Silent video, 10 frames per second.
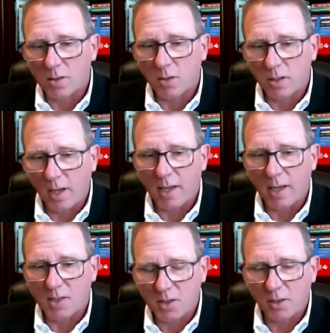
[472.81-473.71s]
So
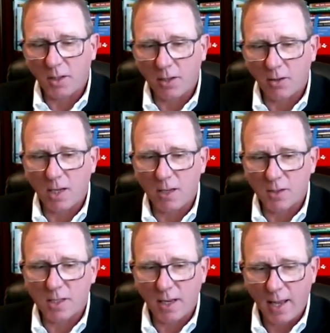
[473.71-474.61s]
I still hear
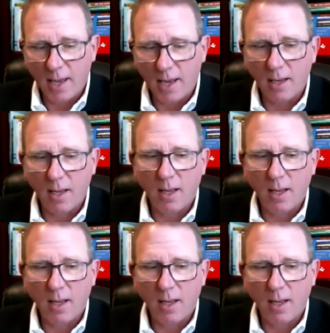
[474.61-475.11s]
even today,